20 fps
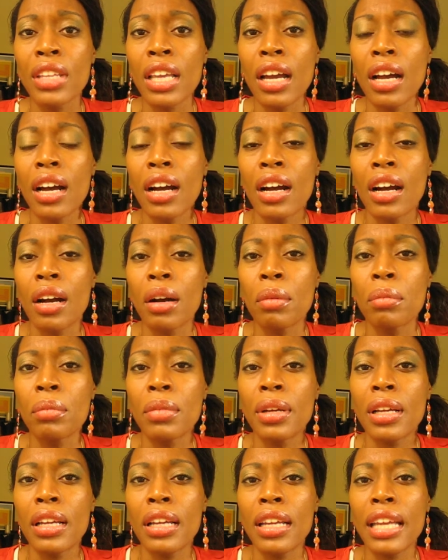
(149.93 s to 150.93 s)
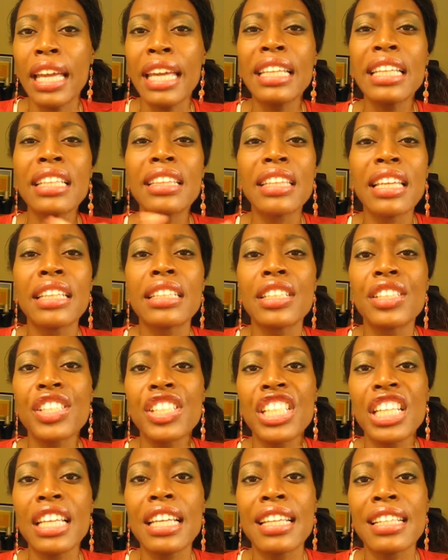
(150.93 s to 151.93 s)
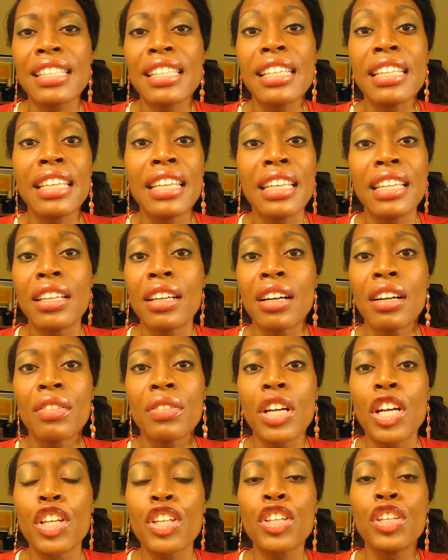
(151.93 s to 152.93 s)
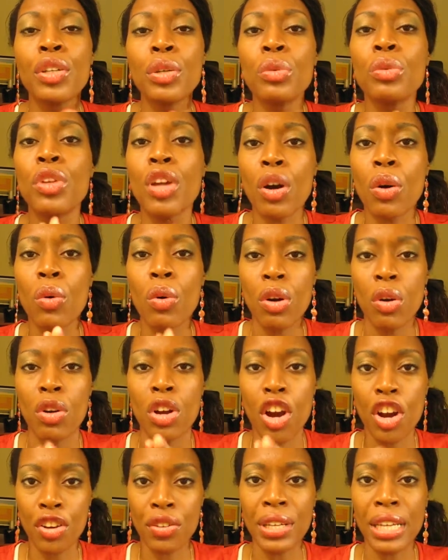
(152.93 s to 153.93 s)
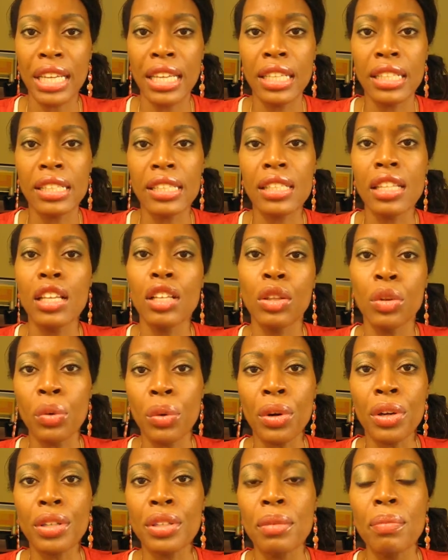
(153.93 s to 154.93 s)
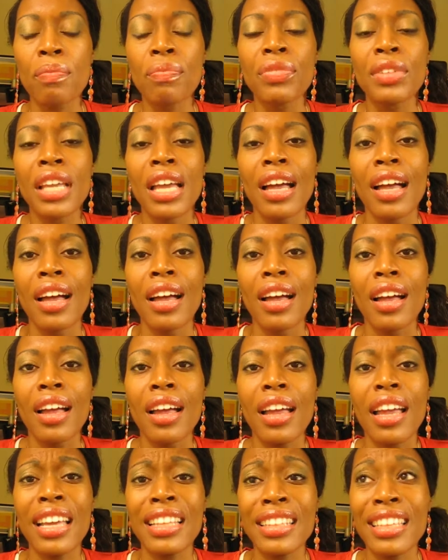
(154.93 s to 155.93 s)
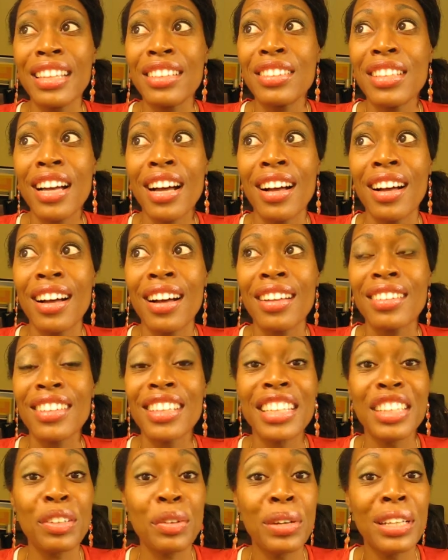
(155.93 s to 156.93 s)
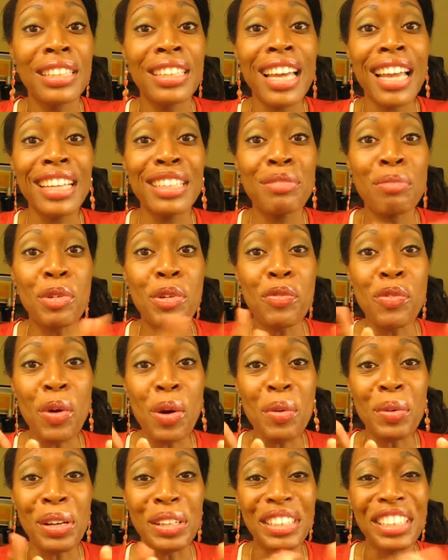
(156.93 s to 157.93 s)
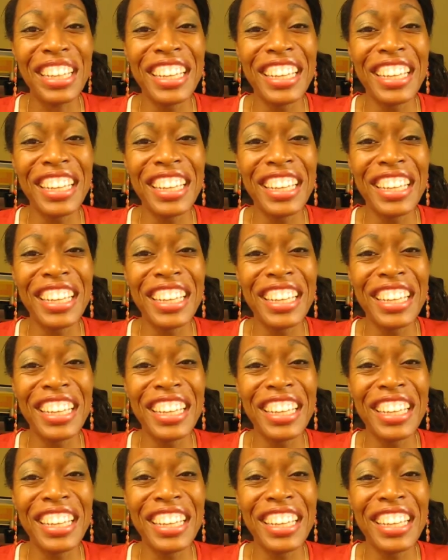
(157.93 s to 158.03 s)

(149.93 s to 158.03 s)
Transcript: um, anything that she is in need of. You know her needs, Lord. And then uh, look at the green light and move forward.